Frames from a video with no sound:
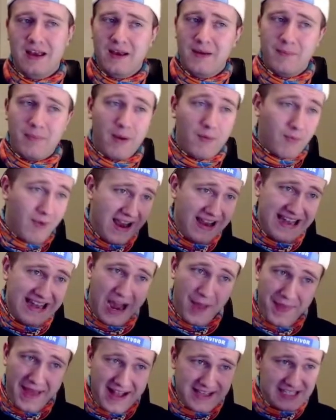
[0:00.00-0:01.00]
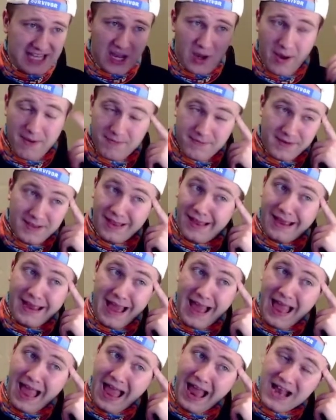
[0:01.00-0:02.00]
But right now, that's how I'm feeling.
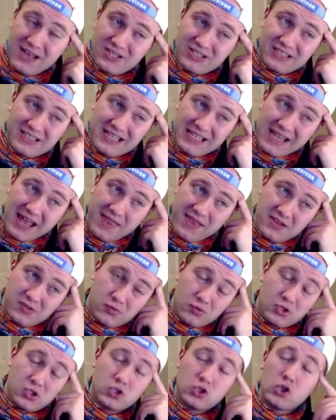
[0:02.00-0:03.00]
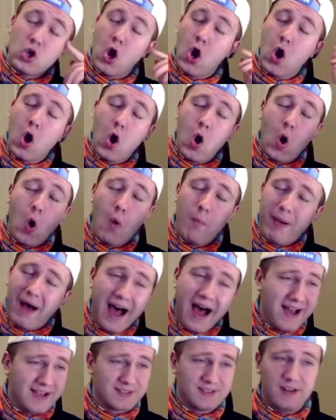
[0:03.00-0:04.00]
I just think that this was so
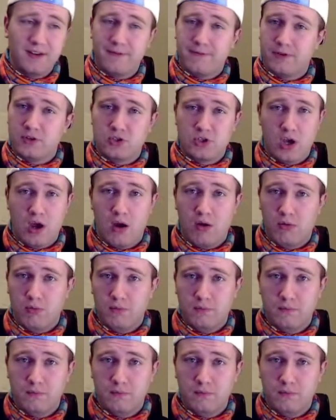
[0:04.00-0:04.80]
positive for Joe.